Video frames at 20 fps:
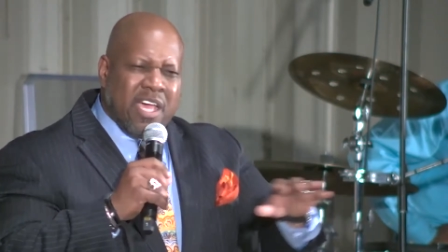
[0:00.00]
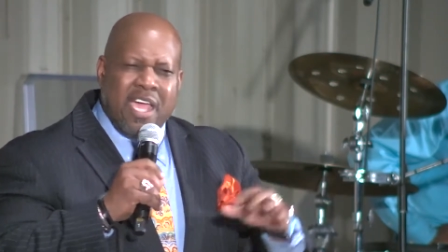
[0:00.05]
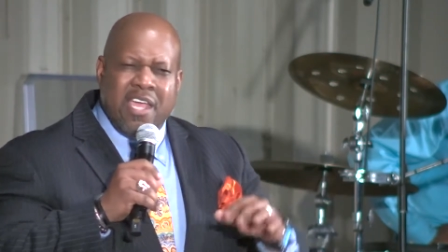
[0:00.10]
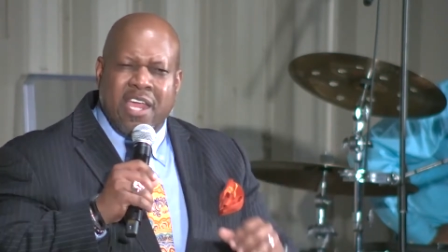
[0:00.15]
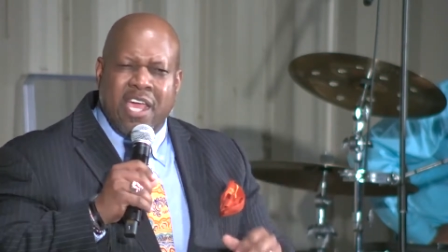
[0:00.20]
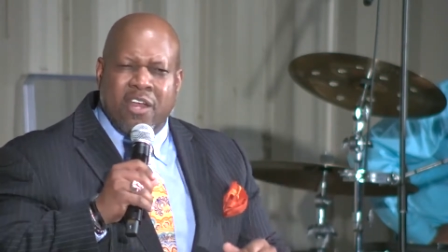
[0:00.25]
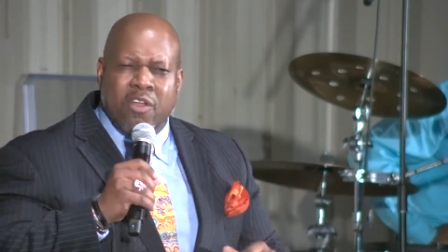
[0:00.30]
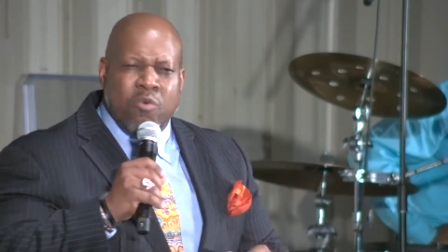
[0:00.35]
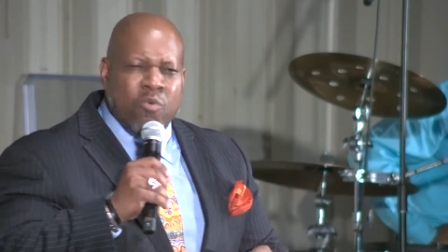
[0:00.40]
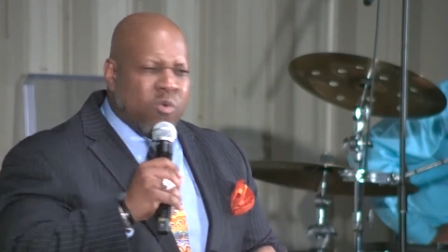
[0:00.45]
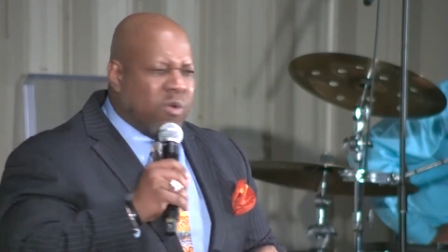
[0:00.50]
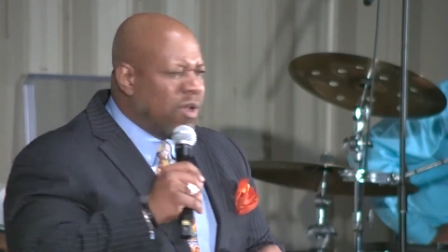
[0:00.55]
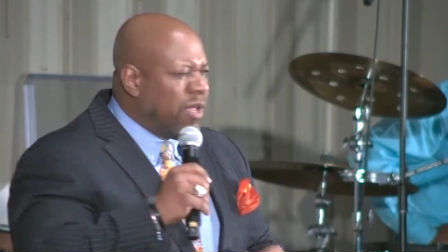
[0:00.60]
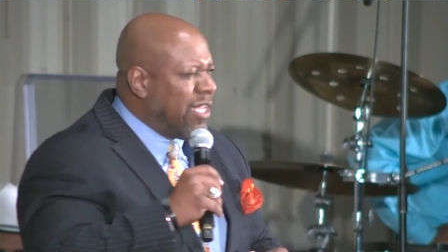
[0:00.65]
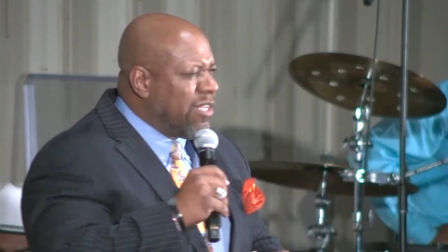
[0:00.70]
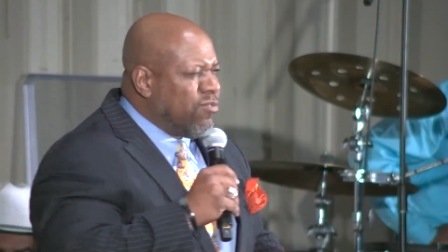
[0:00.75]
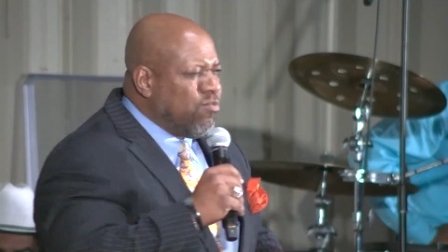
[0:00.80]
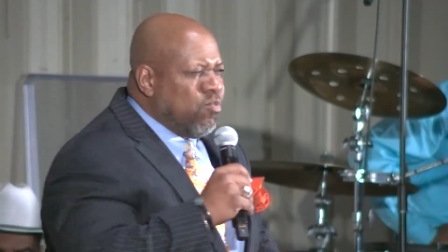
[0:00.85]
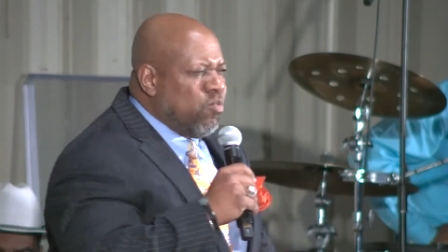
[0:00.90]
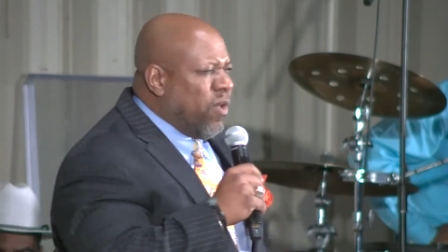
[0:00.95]
Tonight, I don't
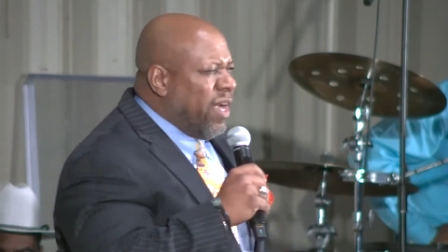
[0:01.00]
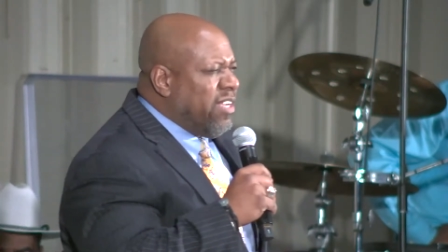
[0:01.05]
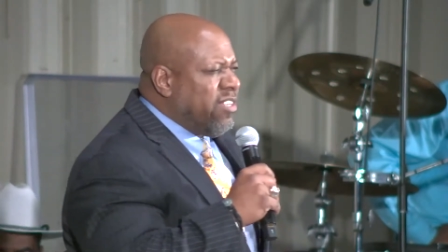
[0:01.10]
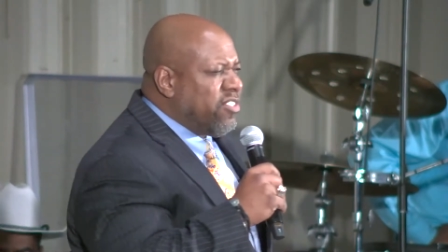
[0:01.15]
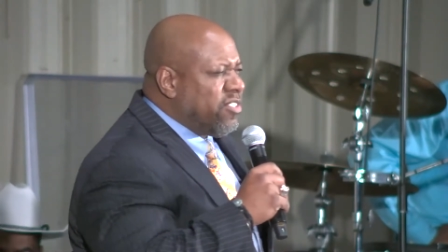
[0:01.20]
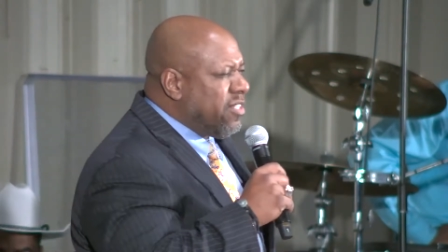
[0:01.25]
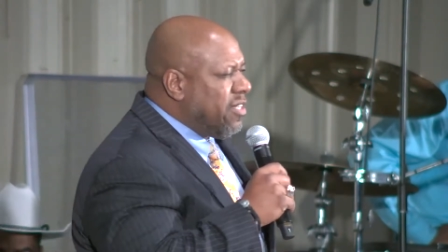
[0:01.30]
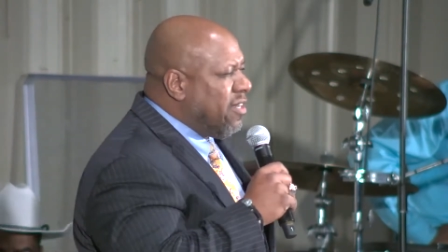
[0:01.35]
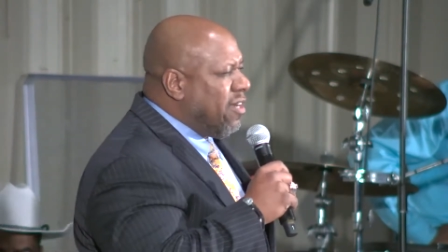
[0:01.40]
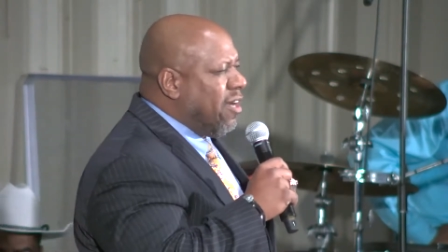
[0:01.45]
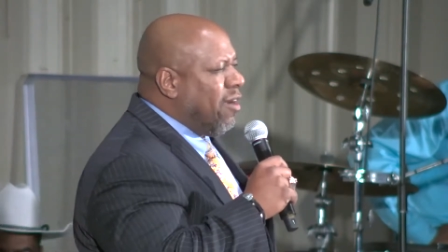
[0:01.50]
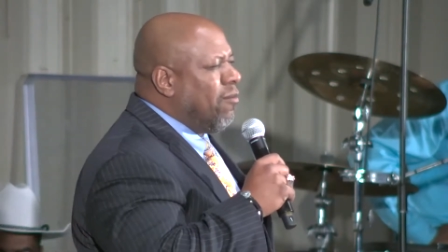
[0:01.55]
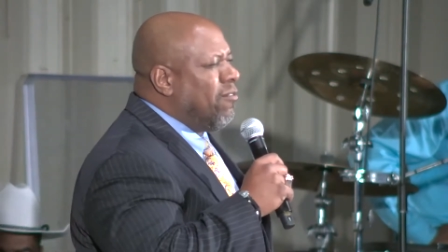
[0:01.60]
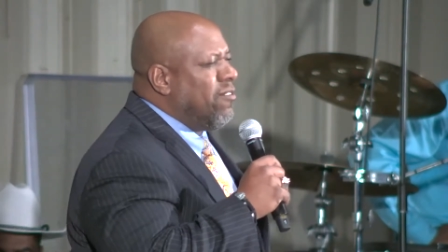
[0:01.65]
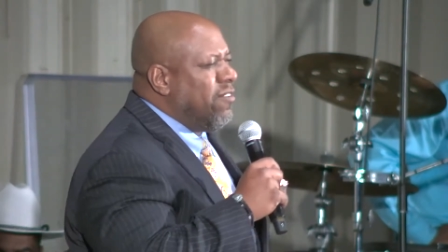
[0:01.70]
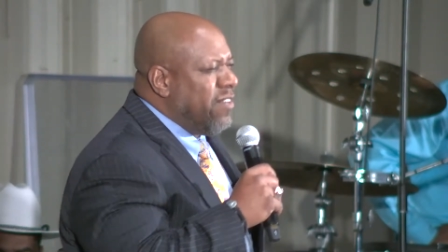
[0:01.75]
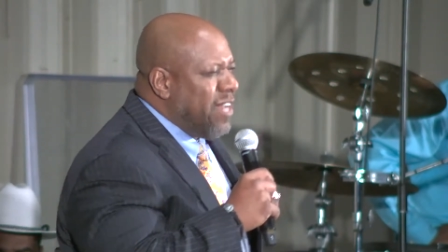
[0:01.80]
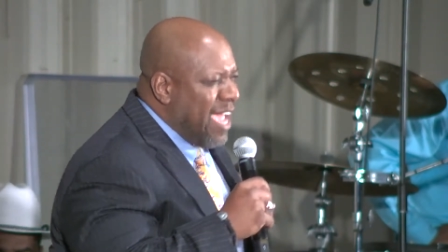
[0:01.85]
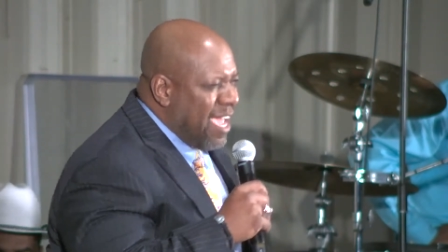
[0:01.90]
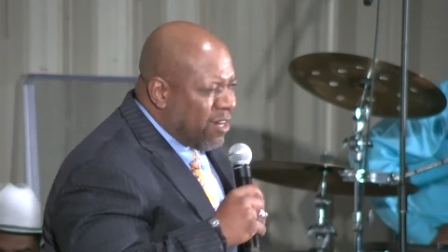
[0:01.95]
want to waste a
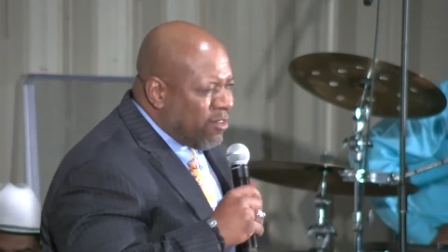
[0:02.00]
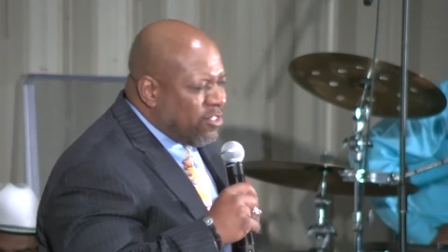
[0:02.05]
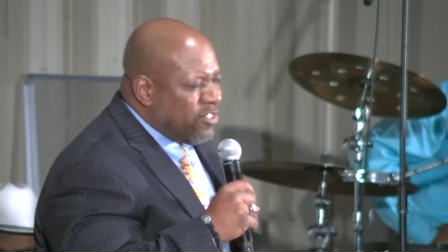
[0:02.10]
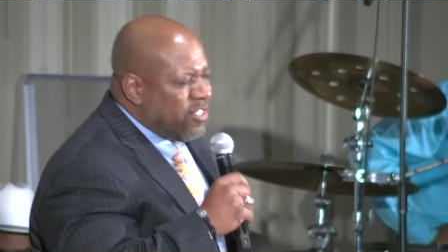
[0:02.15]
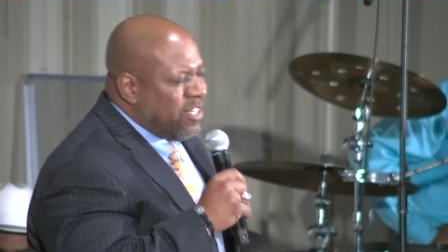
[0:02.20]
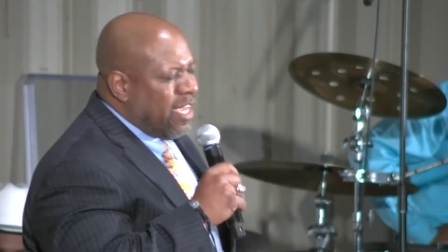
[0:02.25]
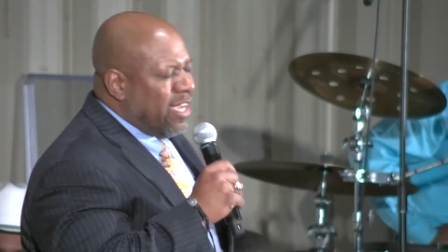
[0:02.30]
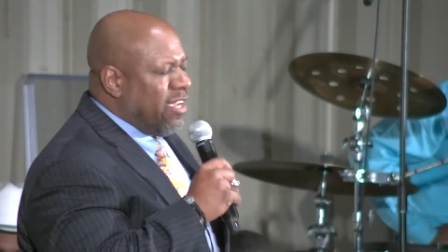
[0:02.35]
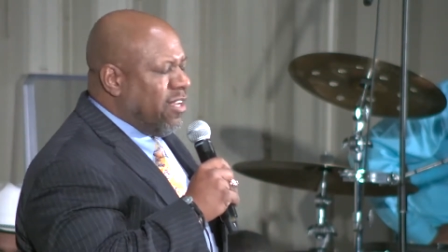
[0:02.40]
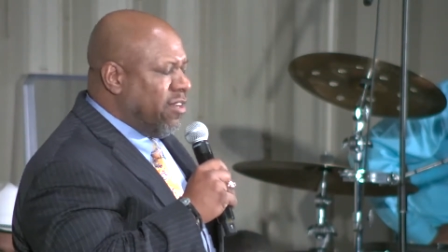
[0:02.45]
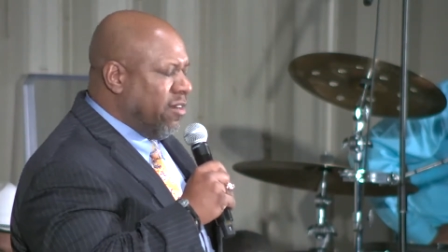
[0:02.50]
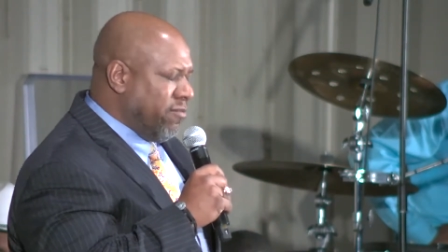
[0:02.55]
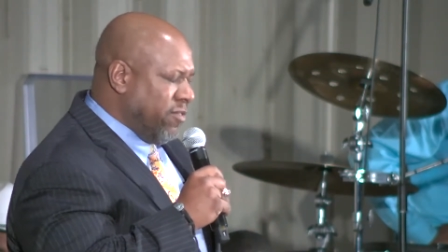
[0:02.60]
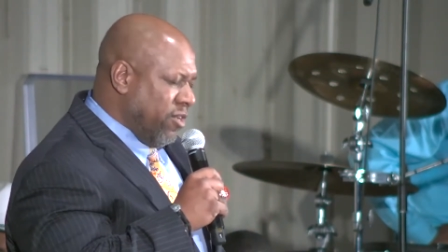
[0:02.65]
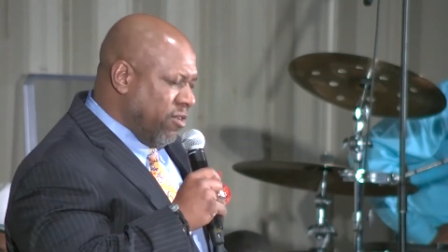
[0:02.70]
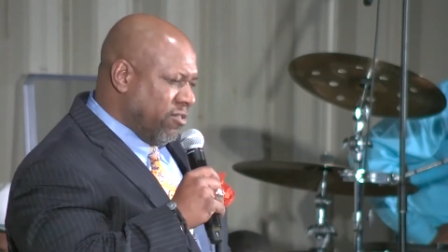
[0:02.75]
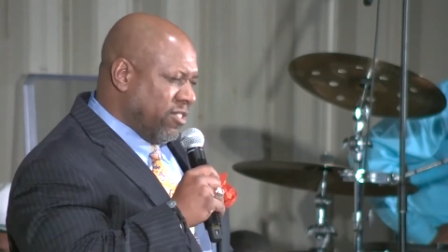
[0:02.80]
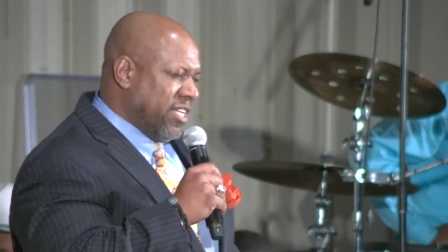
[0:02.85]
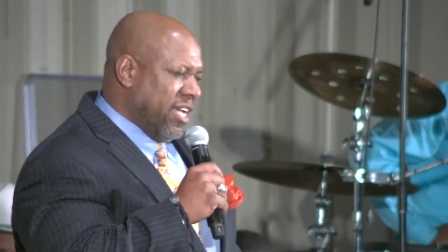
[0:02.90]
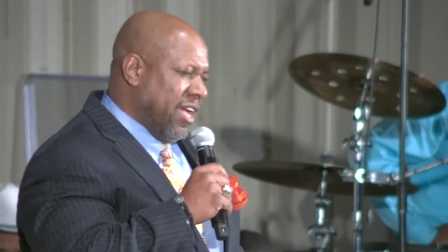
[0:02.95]
nanosecond of
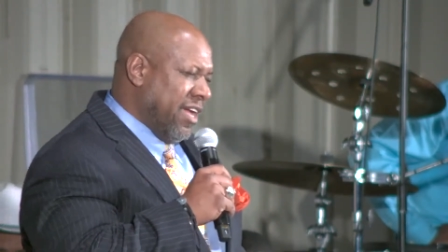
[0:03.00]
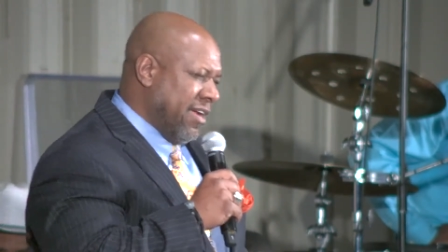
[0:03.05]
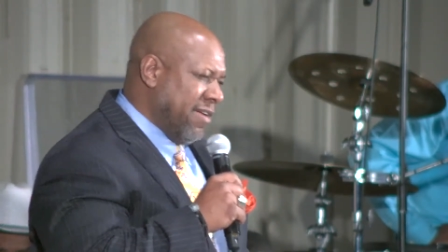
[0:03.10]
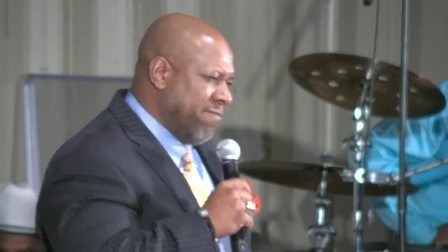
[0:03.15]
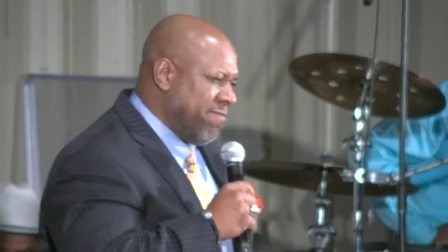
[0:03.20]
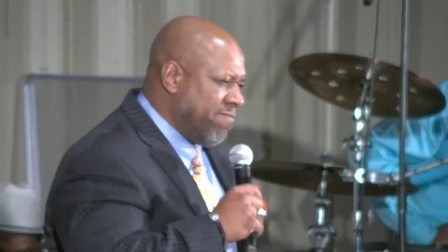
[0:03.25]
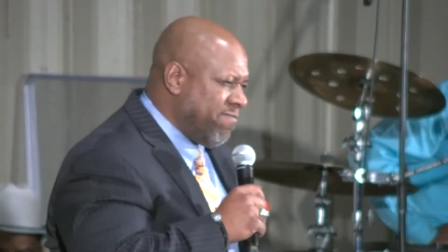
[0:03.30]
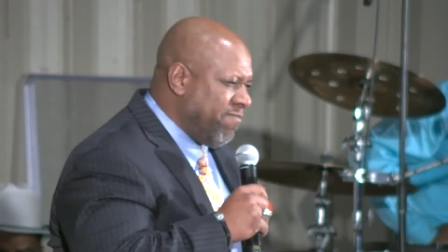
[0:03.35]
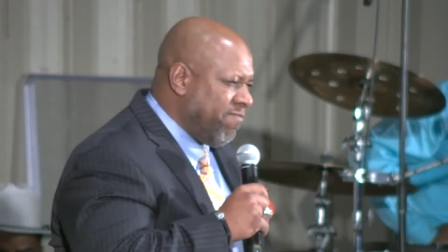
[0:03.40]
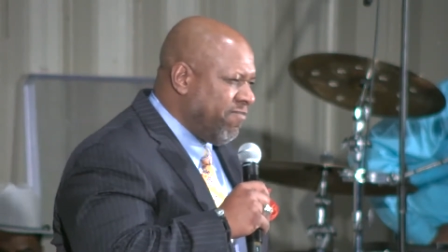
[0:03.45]
your time.